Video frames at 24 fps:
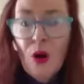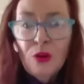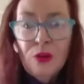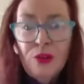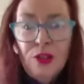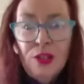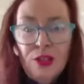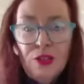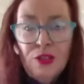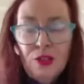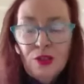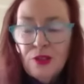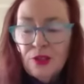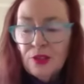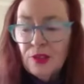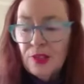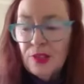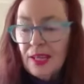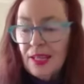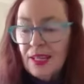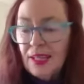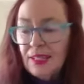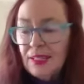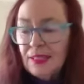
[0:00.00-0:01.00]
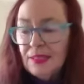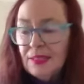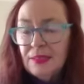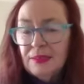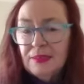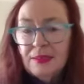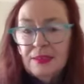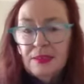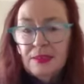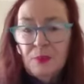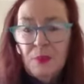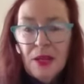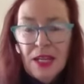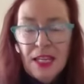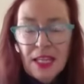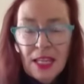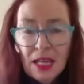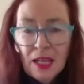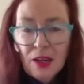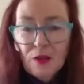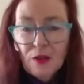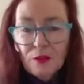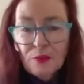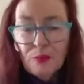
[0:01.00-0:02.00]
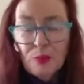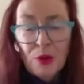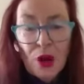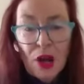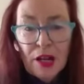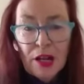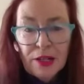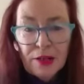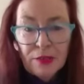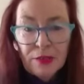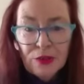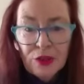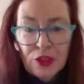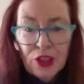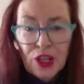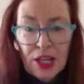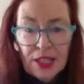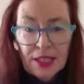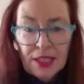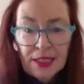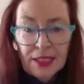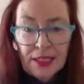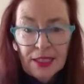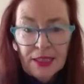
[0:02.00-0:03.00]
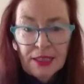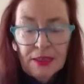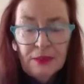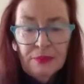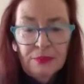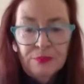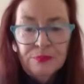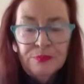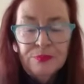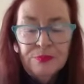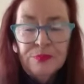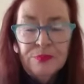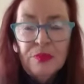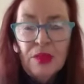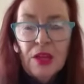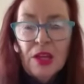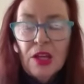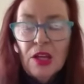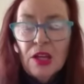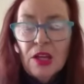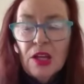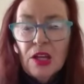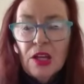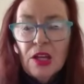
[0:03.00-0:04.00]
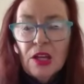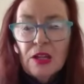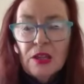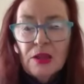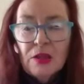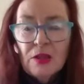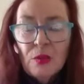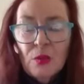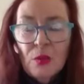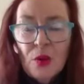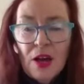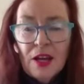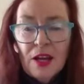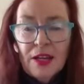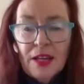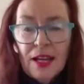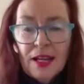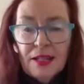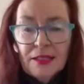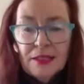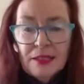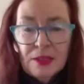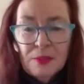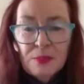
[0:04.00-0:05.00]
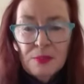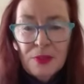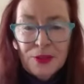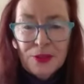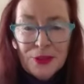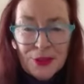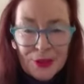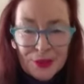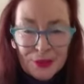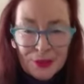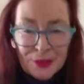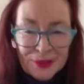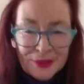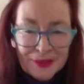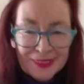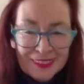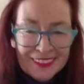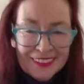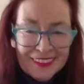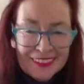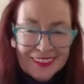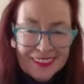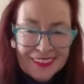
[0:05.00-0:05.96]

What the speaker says: did you see, speaking of Bride of Chucky, the White House spokesman,